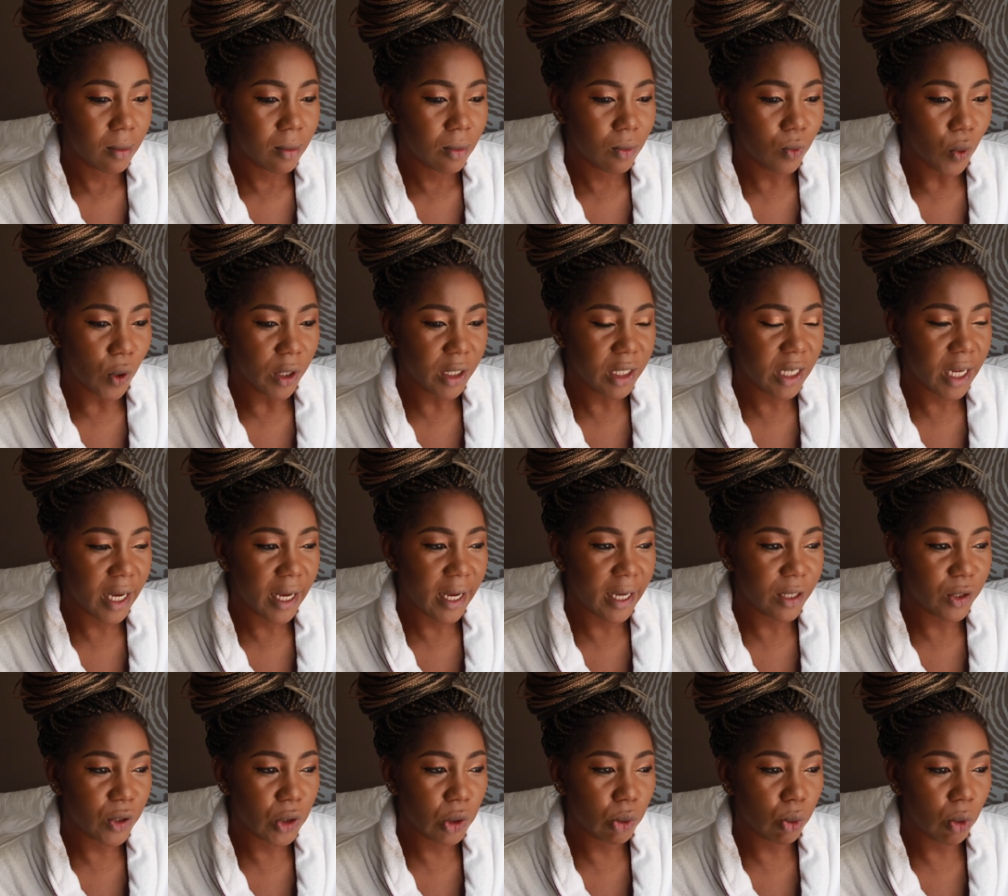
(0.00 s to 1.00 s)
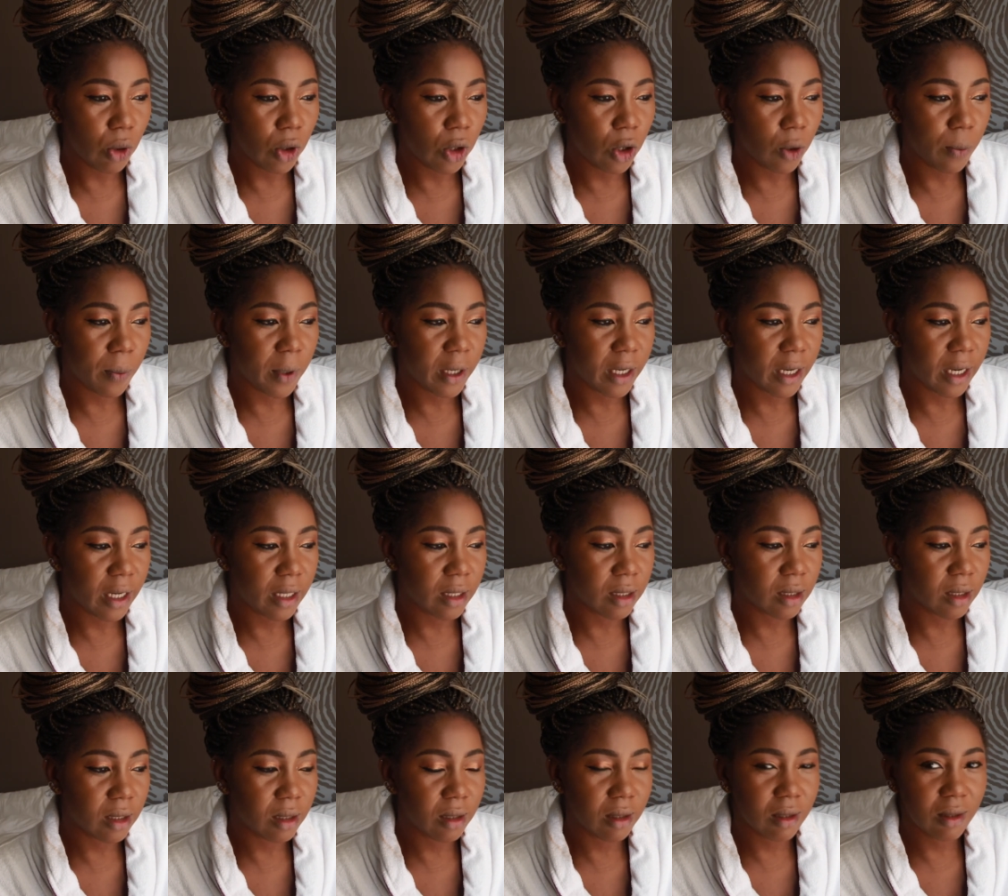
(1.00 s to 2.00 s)
One day I just woke up and I
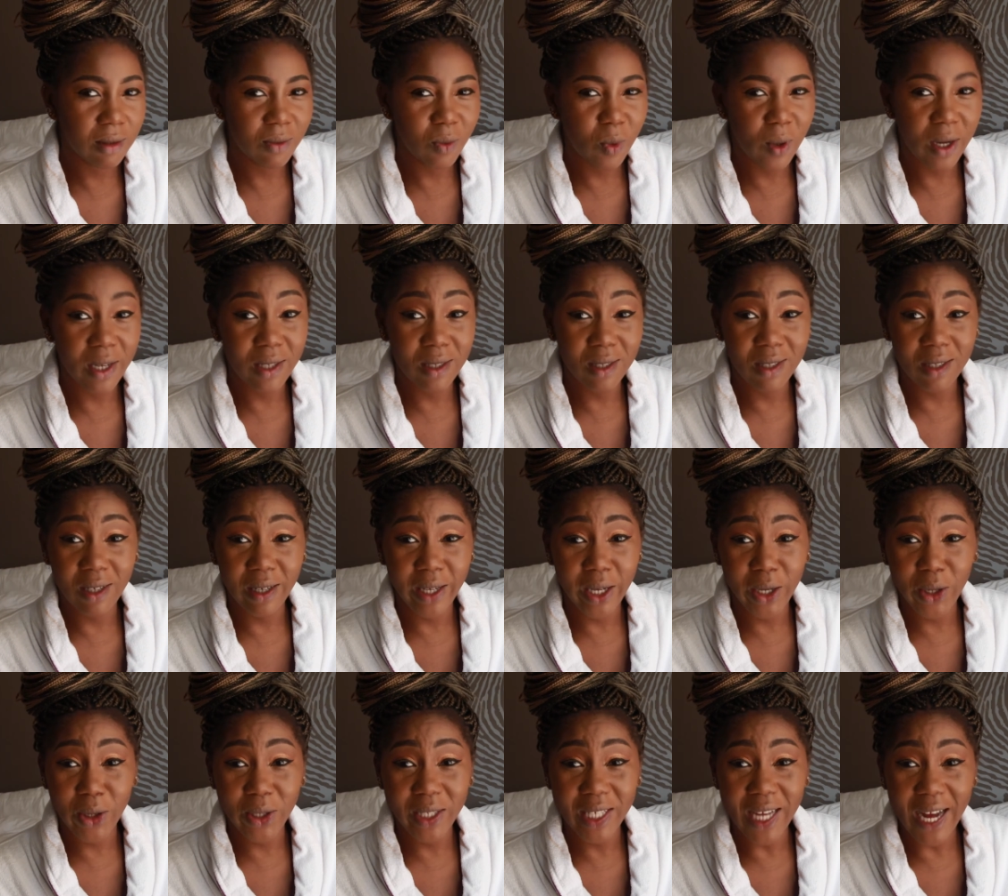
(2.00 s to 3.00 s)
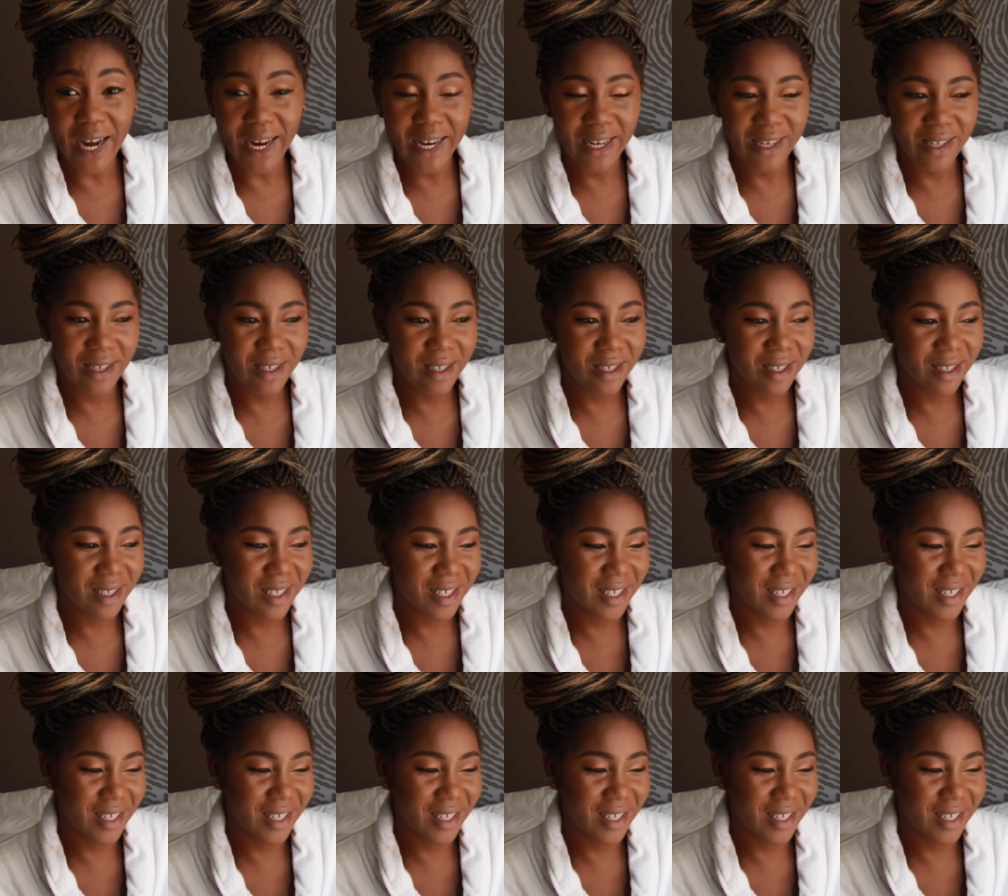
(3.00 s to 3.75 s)
went to Lagos Island.